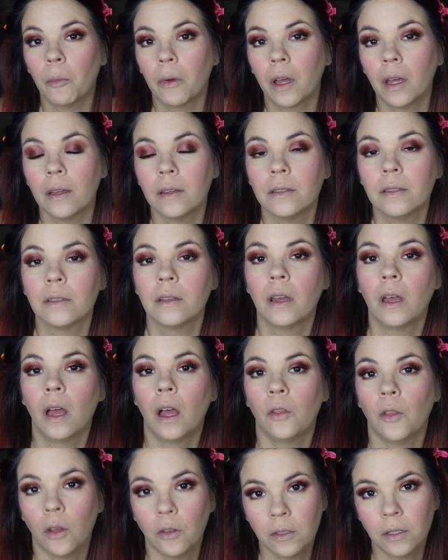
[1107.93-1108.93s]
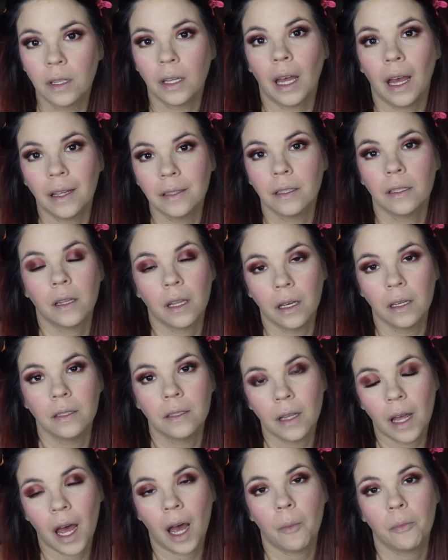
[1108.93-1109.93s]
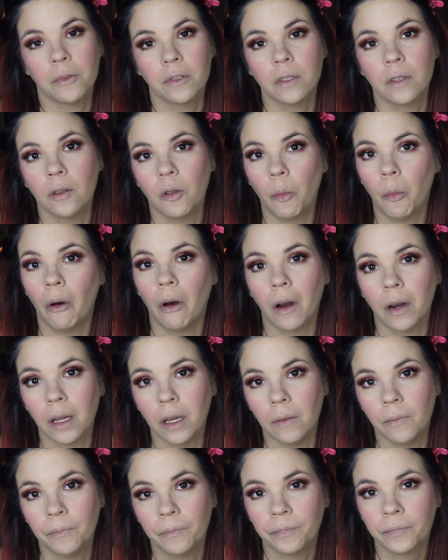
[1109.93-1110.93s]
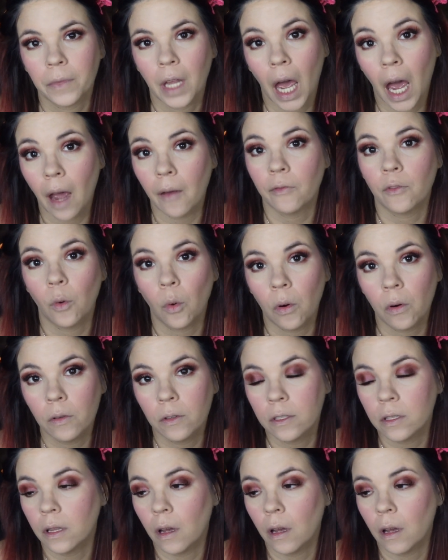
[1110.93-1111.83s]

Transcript: because those are the kinds of things that happens to the body afterwards.